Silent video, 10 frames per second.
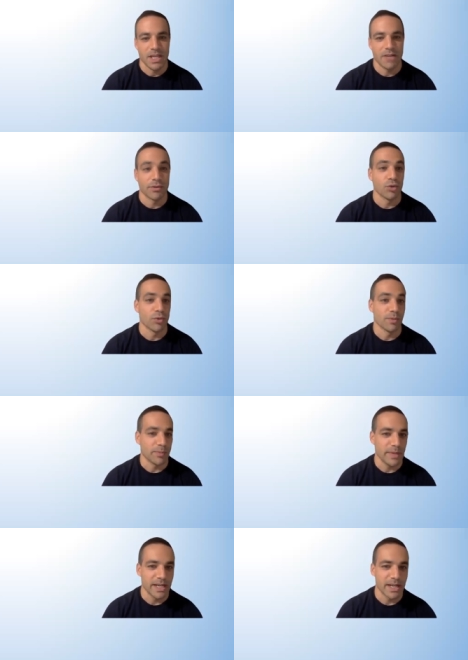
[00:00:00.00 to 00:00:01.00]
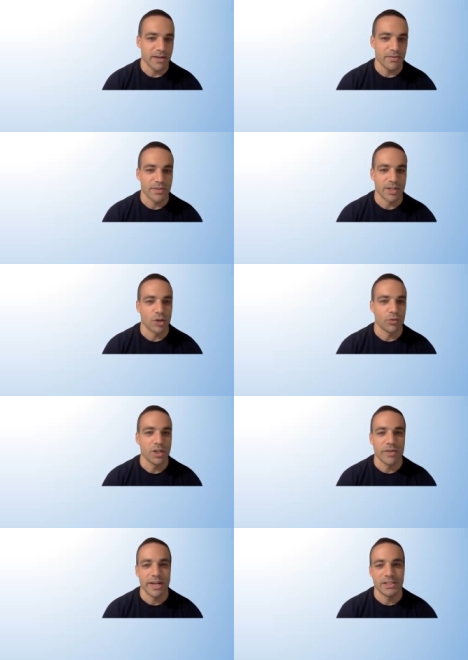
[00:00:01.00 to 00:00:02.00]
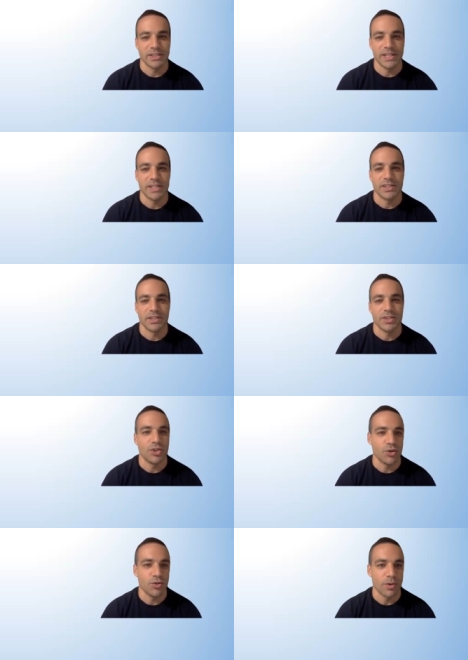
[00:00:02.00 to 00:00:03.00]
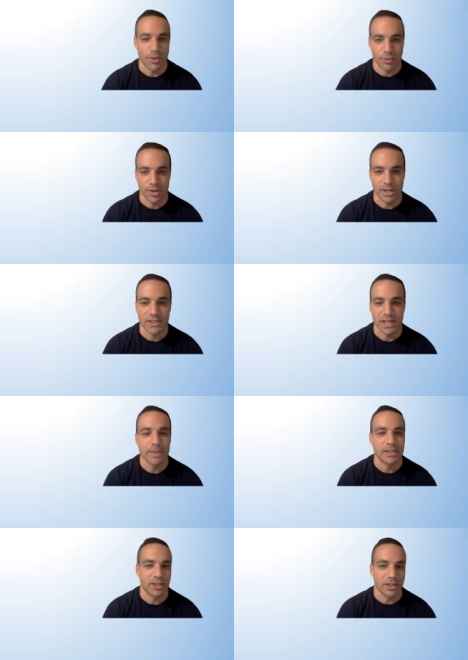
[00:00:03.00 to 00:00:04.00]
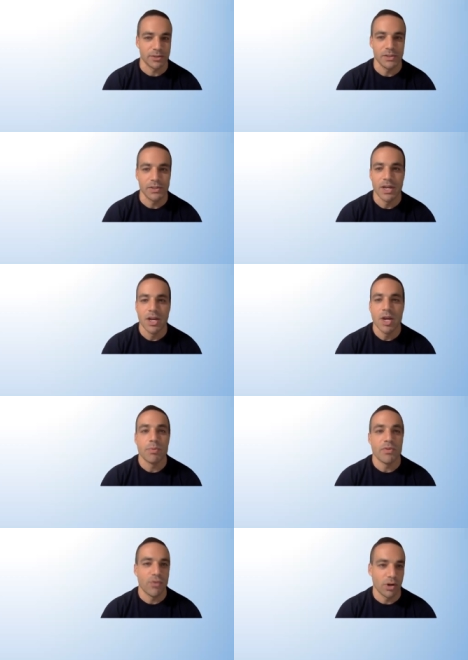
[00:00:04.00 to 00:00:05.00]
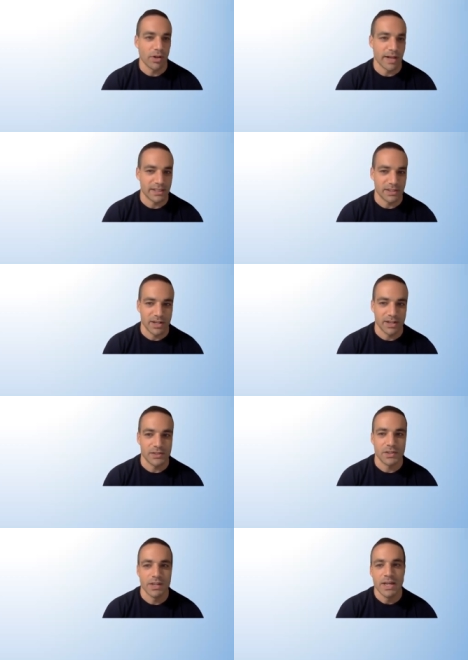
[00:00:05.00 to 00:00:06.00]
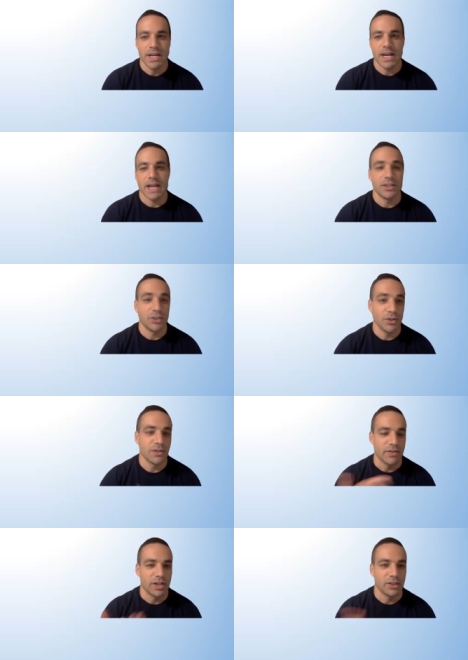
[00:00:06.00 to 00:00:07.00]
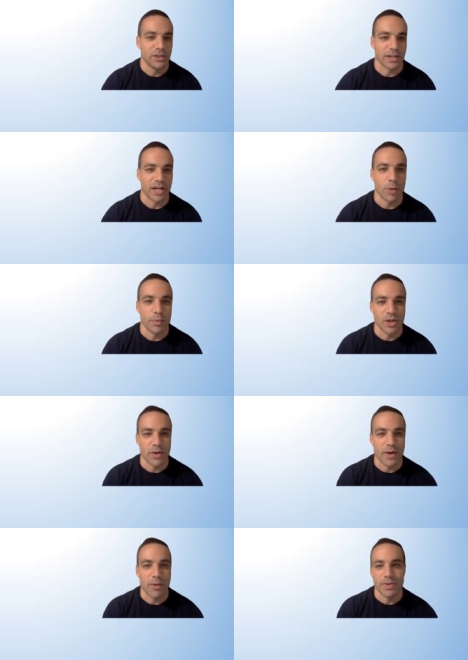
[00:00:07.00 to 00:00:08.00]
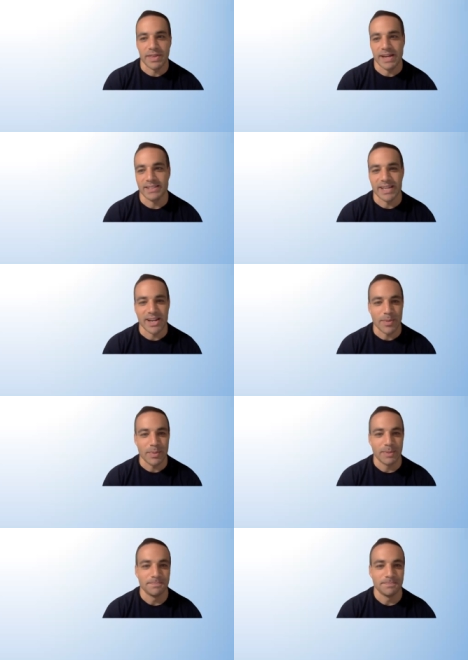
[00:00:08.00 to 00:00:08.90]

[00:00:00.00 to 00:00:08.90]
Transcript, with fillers: If the room is big enough, then I'll rearrange seats into two or three semicircles before class starts, and the students eventually start helping you out with that setup.